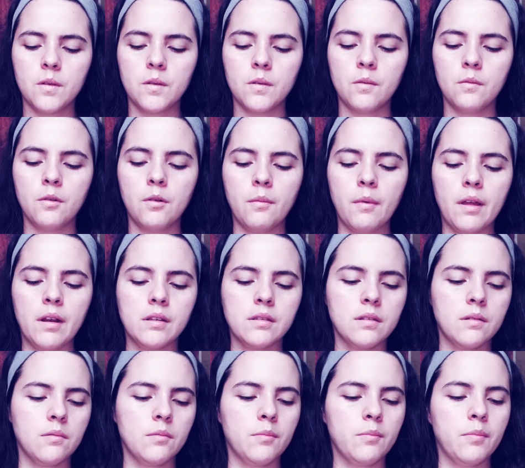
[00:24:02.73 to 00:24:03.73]
What
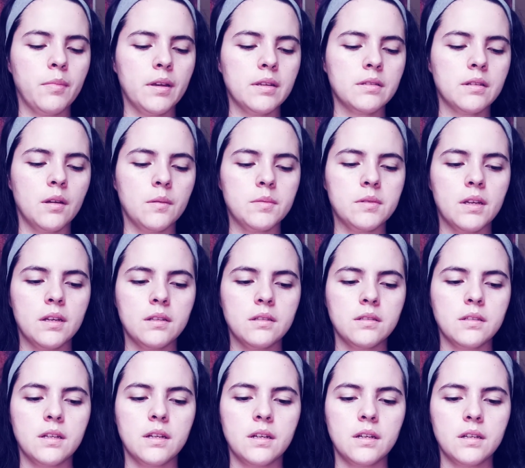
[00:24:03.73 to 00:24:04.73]
medicine will best help
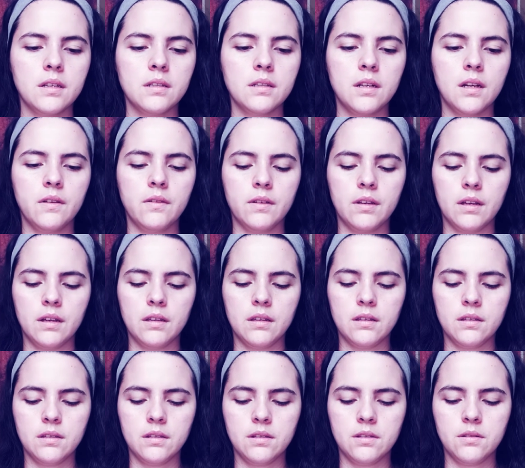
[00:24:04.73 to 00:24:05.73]
Sagittarius navigate the
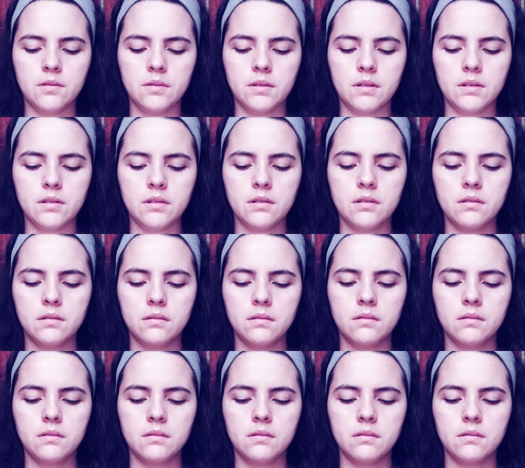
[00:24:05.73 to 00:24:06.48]
situation?